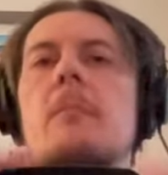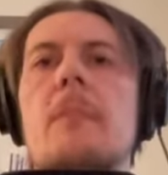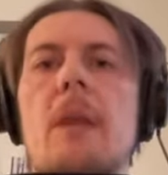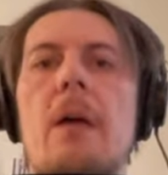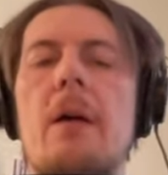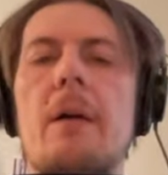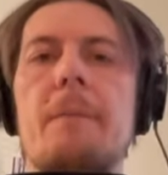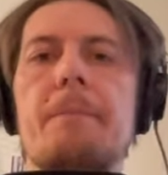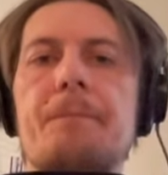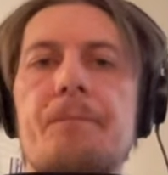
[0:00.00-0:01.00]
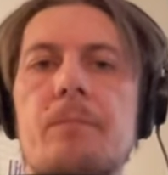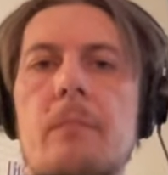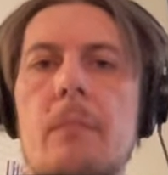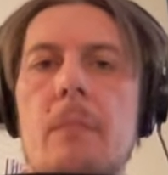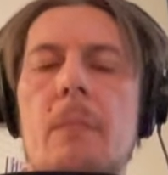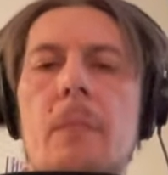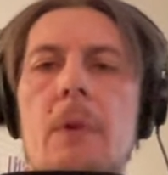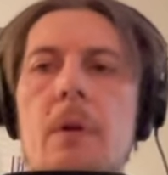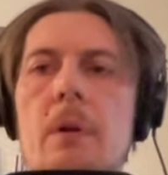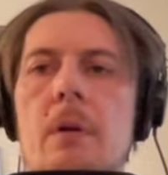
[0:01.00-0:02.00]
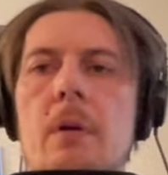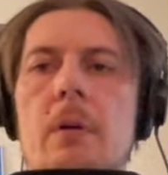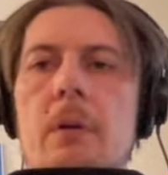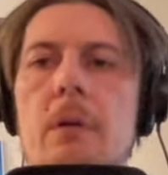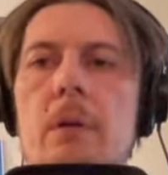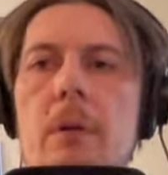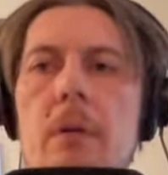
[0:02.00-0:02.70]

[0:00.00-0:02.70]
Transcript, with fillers: Um, is the purpose of cast